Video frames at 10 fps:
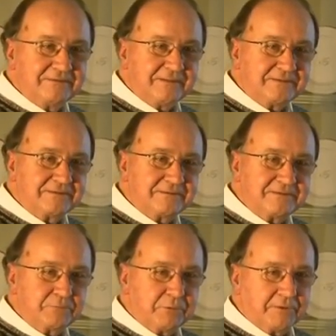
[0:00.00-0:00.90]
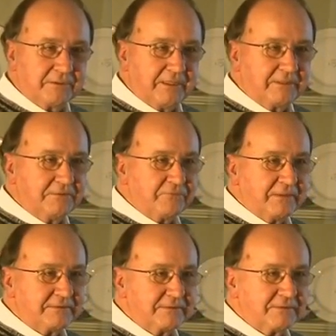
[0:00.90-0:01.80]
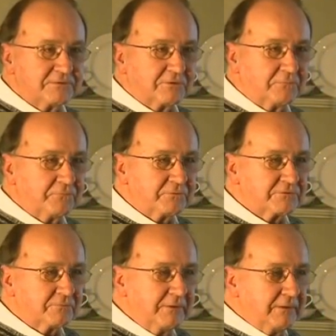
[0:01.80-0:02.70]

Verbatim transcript: that his brother had invented and so forth. So